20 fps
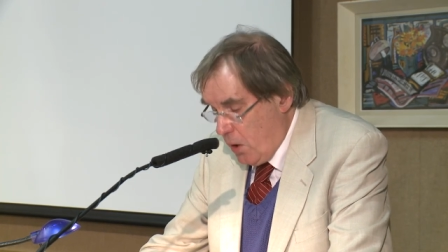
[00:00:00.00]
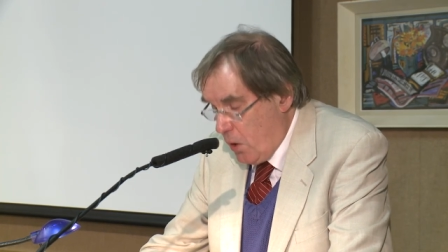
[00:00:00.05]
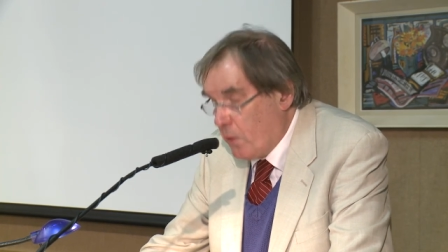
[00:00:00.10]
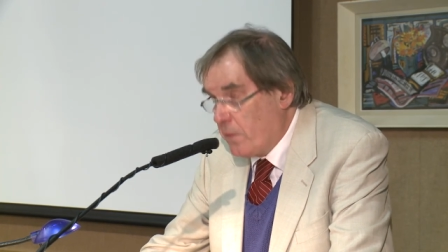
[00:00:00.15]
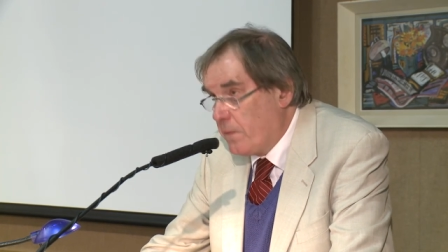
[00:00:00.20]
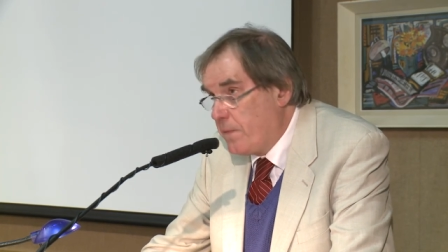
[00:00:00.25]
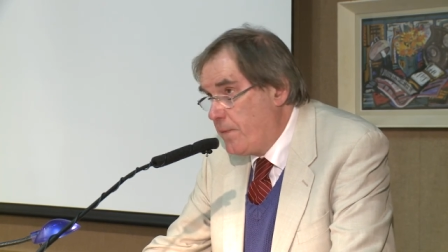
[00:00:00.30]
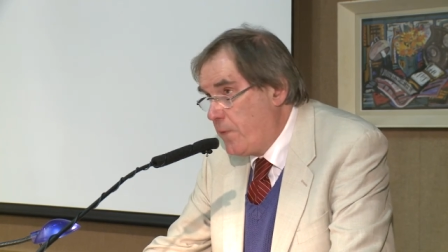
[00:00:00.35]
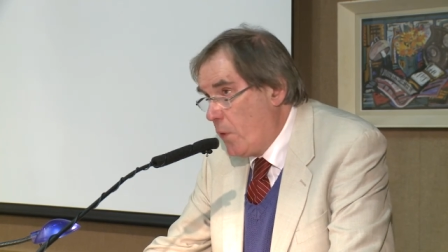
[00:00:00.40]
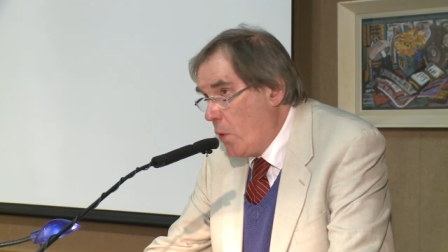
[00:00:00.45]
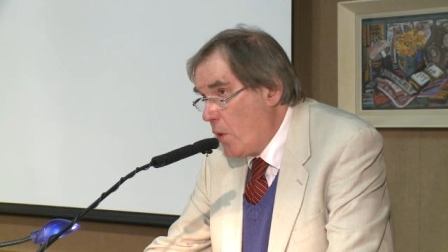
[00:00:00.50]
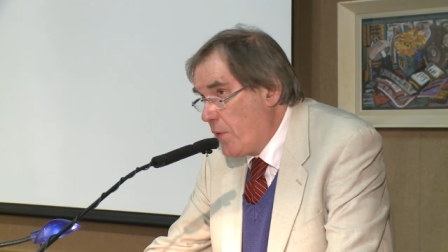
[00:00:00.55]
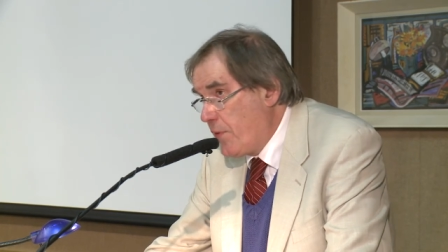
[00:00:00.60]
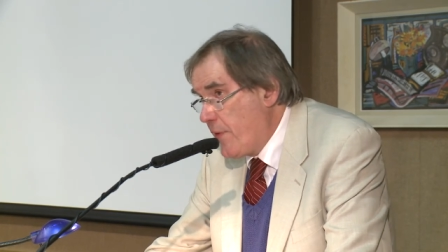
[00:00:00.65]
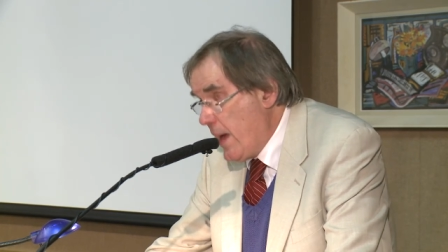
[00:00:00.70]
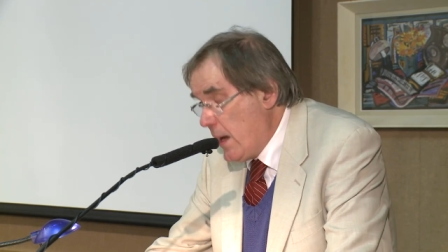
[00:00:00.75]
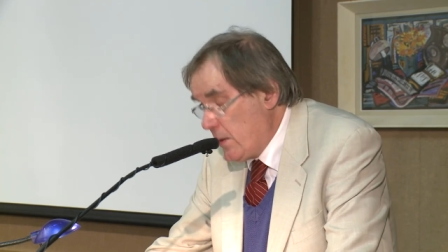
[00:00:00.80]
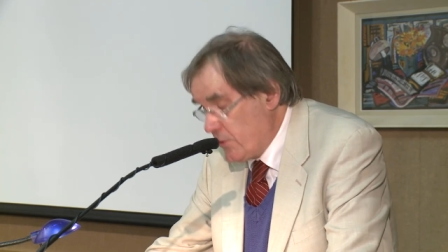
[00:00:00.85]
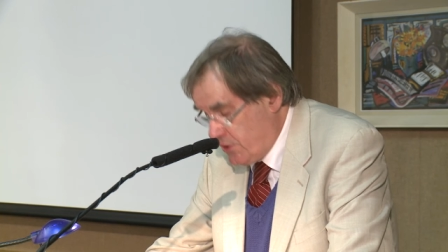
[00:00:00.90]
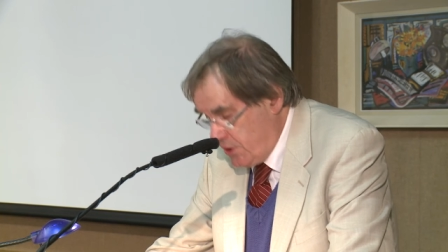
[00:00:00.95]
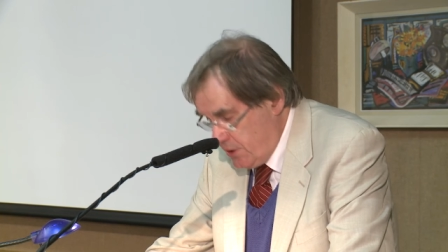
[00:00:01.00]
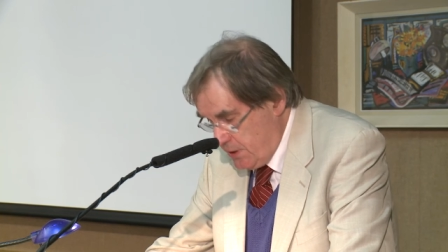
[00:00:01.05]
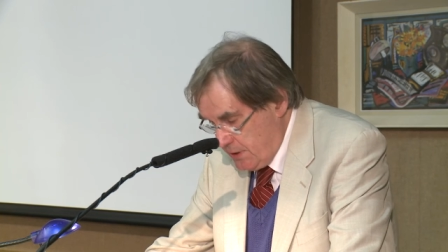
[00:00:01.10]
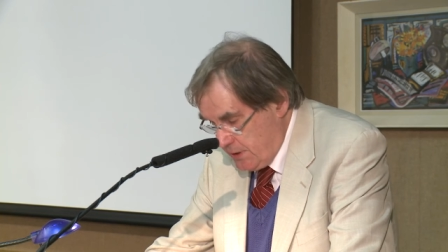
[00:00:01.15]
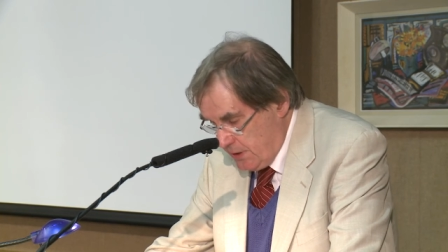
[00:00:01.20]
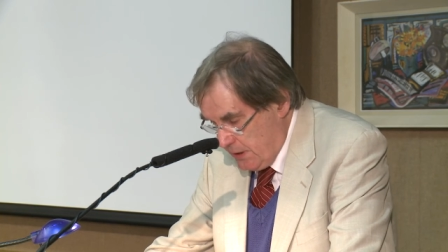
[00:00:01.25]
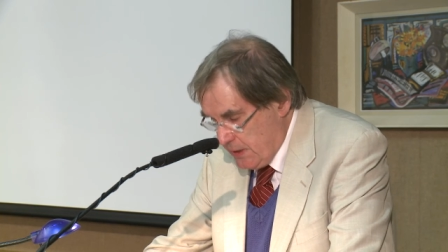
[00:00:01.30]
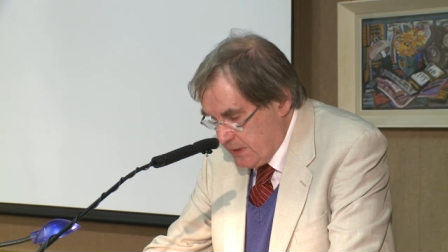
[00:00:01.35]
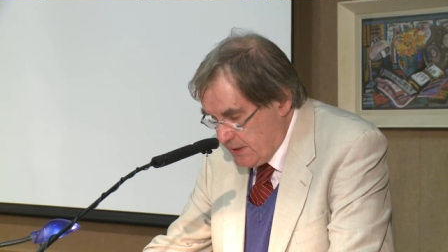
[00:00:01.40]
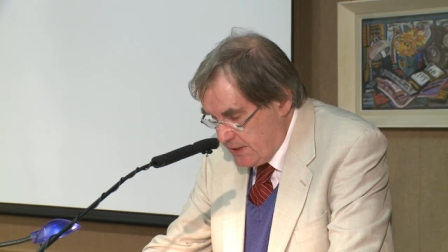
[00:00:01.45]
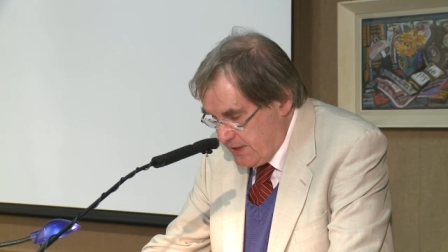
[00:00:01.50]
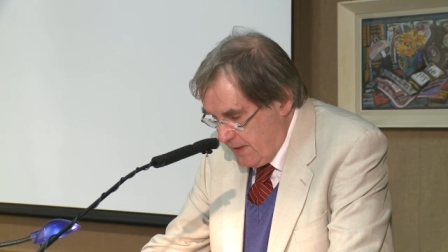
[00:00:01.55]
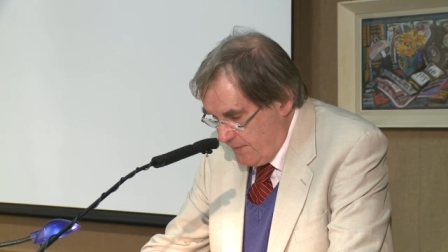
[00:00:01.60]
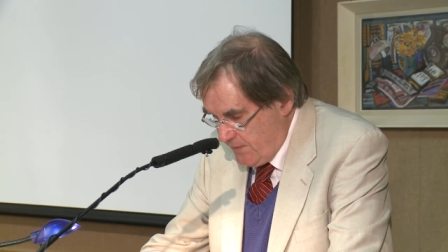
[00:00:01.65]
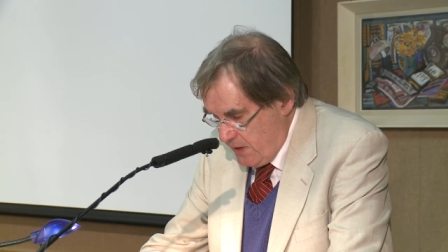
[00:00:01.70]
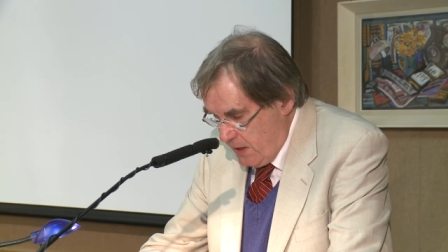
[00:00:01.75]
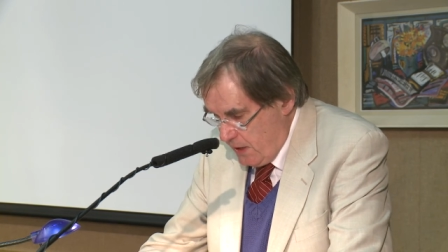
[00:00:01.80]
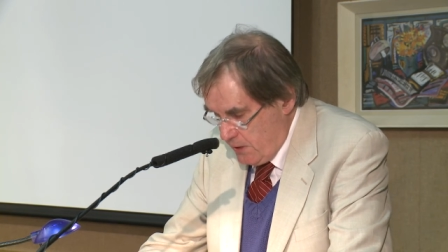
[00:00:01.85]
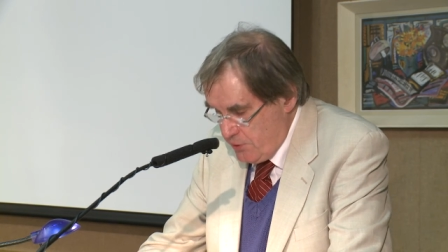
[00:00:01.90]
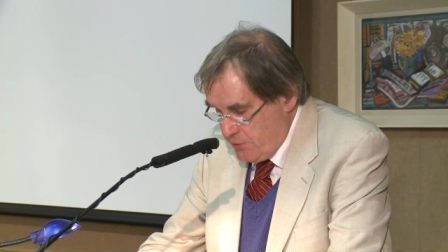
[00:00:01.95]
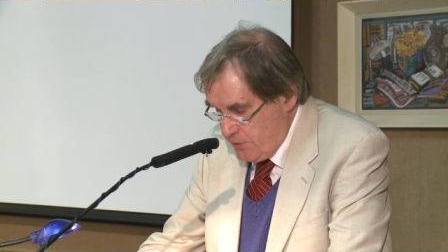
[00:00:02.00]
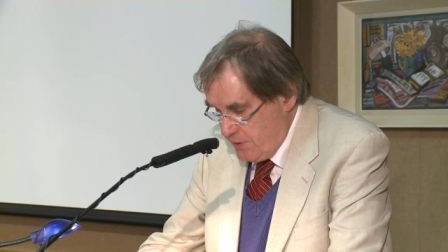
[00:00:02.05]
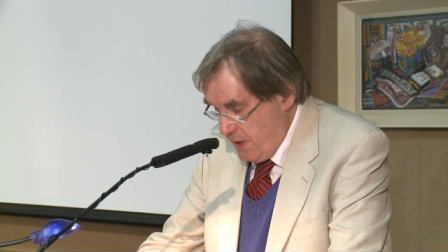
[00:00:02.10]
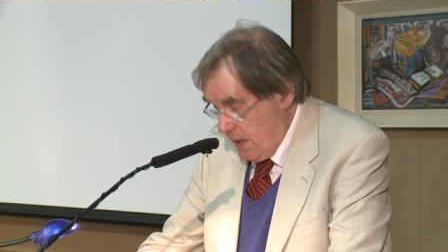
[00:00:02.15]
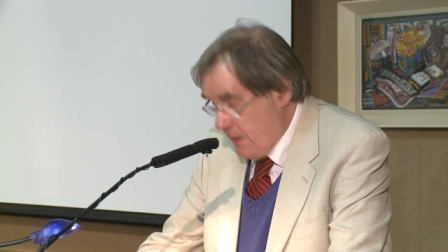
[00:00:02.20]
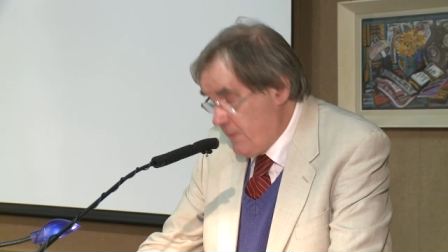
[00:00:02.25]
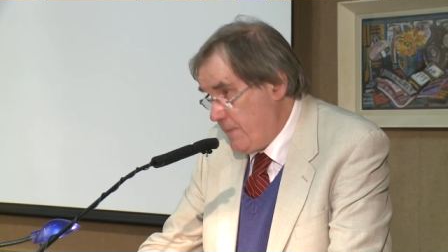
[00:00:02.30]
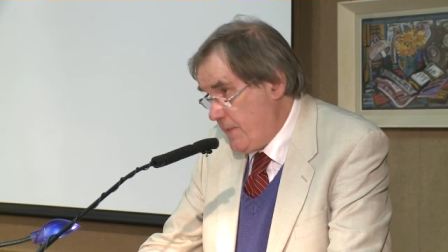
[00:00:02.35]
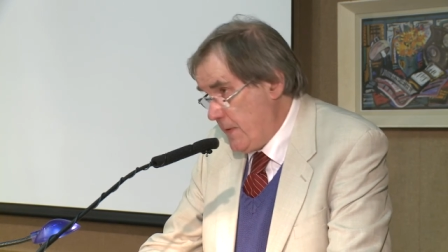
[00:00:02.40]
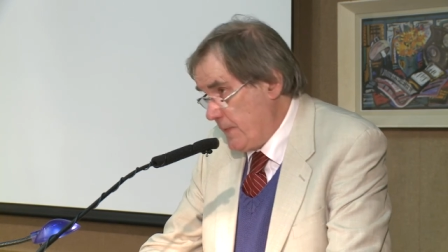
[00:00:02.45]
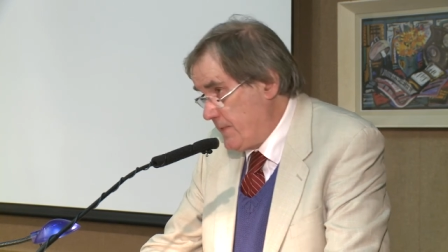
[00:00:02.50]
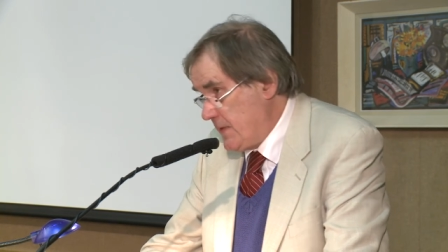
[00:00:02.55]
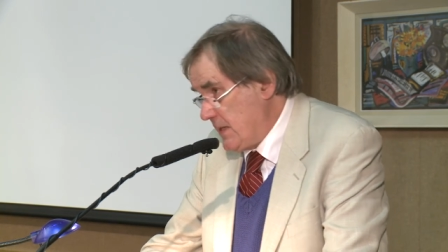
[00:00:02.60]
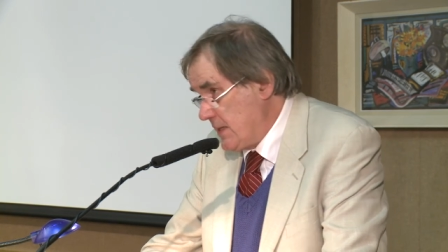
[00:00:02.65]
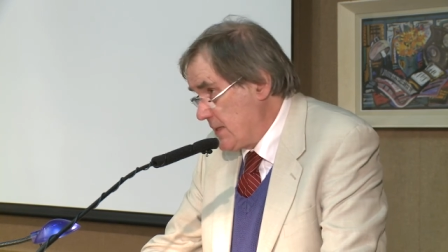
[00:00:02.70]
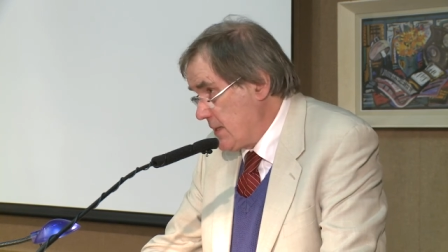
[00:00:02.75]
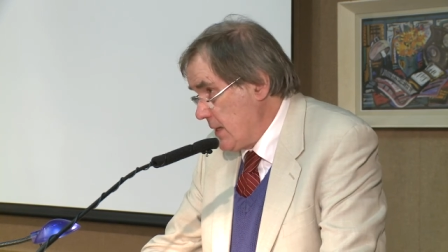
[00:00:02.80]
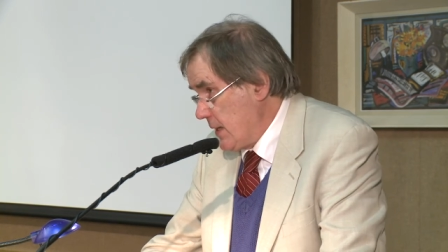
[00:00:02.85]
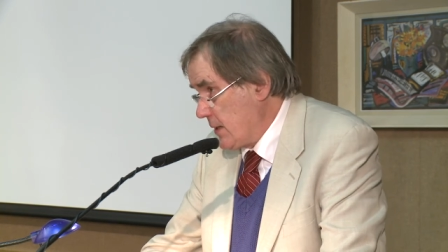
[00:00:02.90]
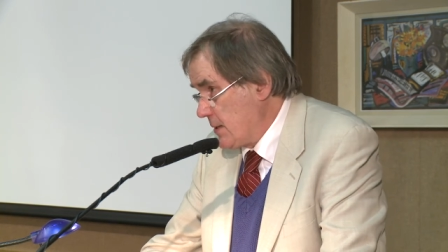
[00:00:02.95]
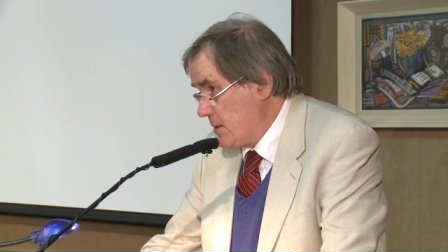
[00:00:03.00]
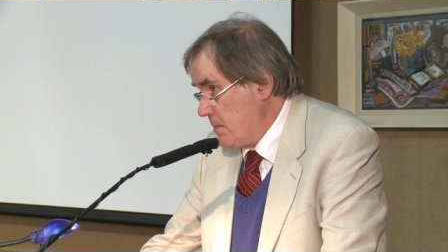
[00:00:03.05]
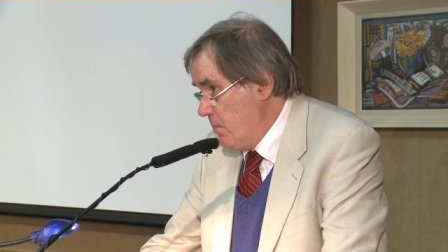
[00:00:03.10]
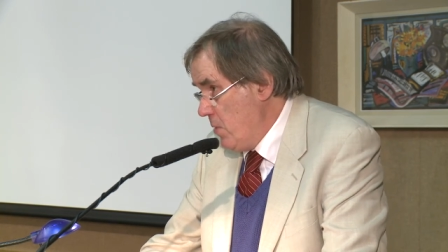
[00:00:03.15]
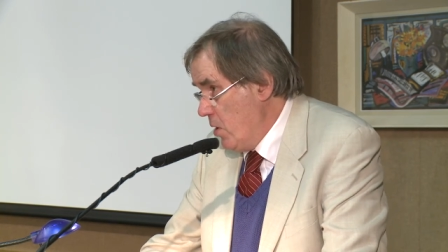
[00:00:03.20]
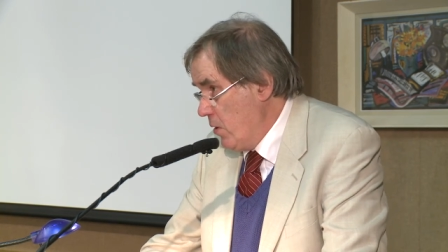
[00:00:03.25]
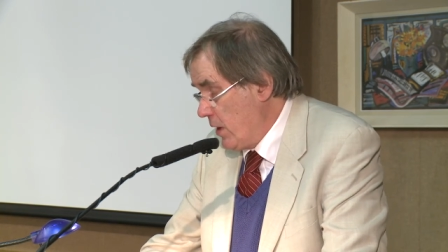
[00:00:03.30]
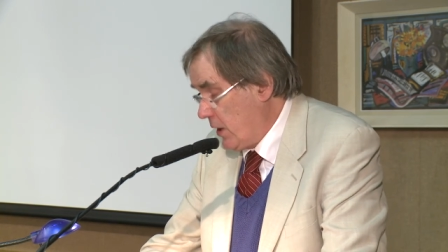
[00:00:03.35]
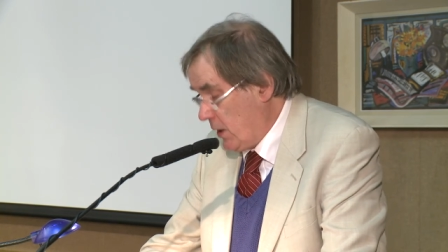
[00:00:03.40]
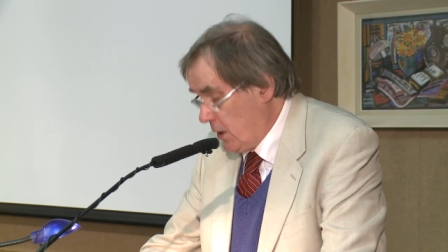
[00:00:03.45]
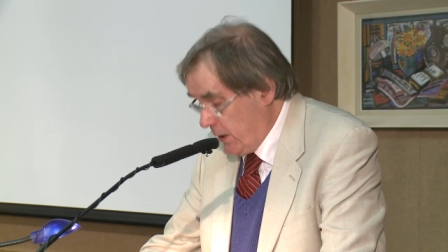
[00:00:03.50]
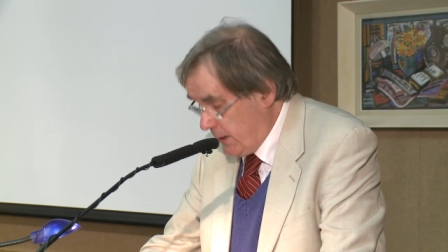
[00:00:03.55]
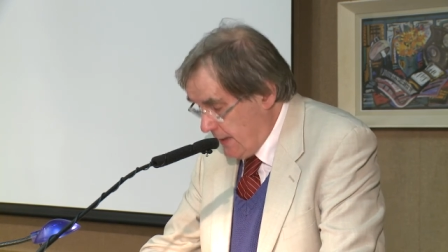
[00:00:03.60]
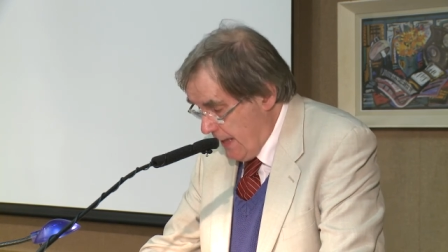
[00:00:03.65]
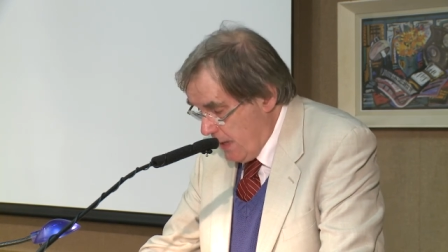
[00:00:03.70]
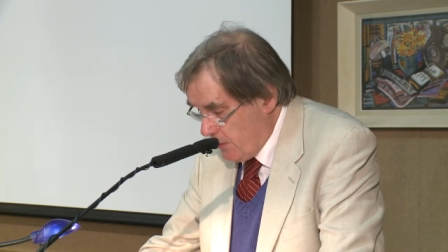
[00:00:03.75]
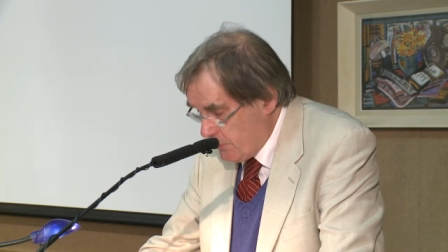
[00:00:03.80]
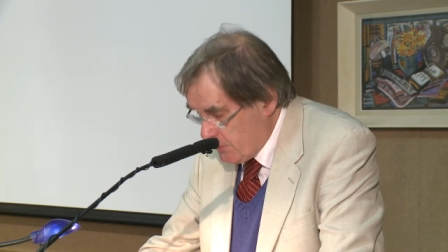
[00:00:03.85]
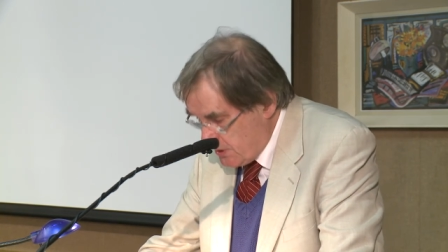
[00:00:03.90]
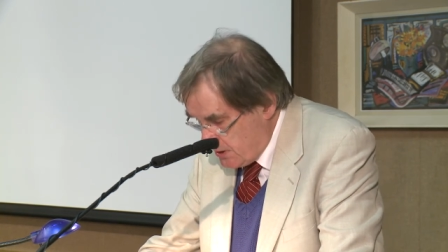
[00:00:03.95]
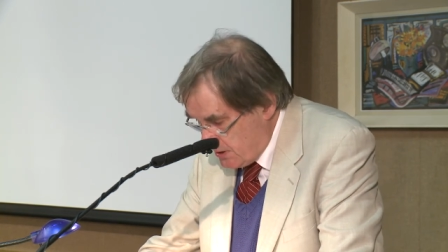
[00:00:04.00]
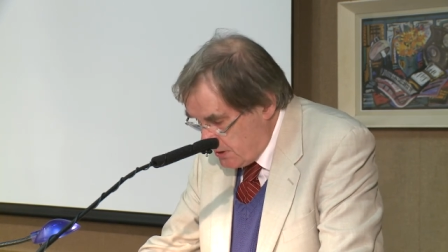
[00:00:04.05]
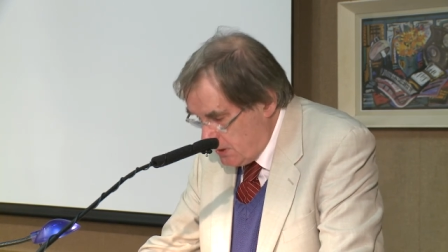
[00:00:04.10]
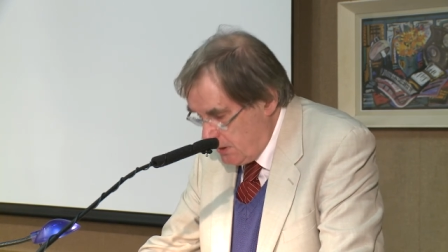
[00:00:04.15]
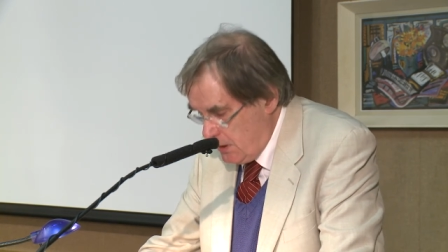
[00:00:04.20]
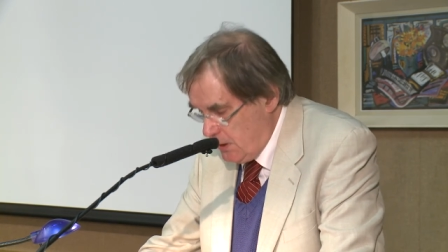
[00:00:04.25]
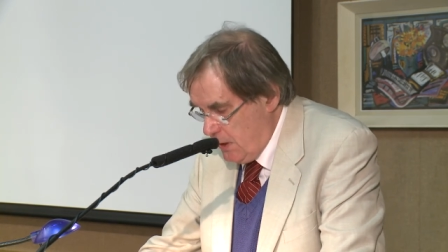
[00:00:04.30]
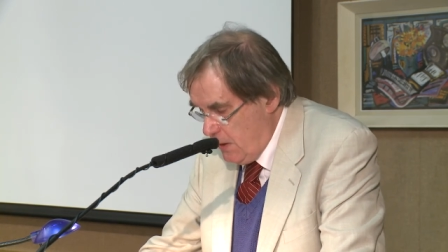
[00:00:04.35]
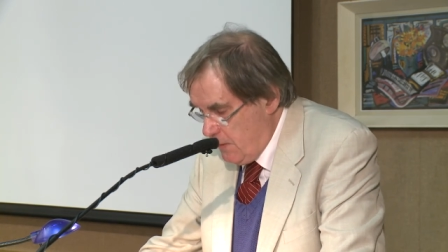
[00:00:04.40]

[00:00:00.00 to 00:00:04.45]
on 4,756 miracle accounts